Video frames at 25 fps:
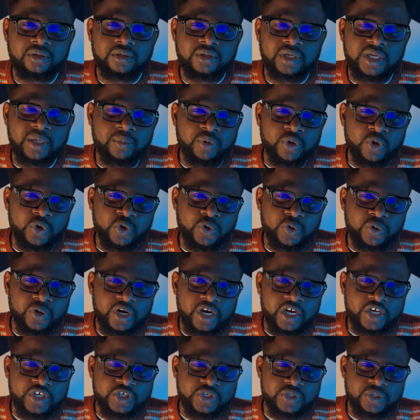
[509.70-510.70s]
chemical
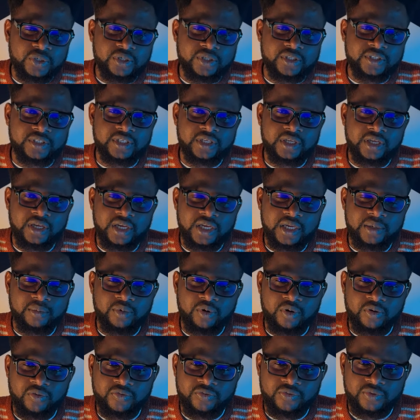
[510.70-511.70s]
reaction is the game
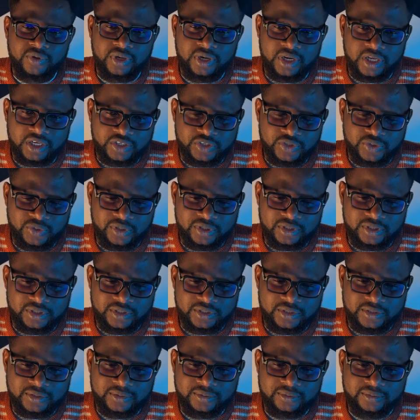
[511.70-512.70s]
of
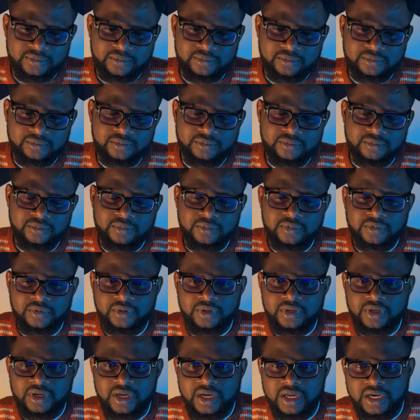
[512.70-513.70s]
electrons.
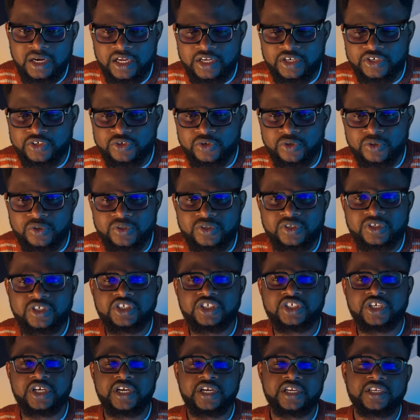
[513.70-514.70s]
Electrons
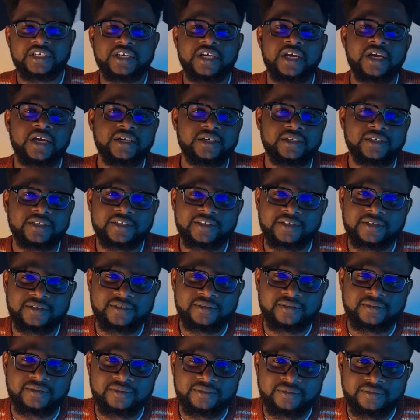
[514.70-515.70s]
change hands.
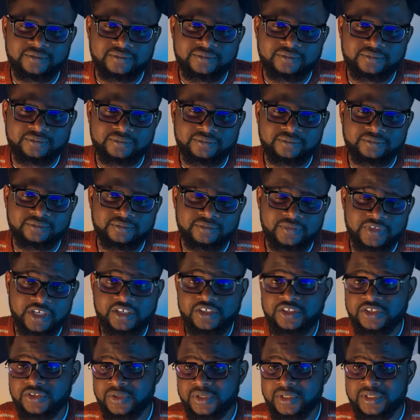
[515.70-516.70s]

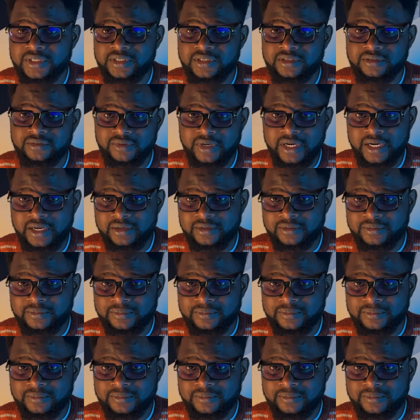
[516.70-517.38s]
Interesting, right?